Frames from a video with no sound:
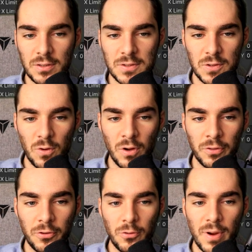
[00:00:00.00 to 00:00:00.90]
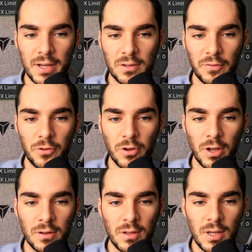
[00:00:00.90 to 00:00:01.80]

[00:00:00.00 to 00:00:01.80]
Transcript: so on the right of the gun,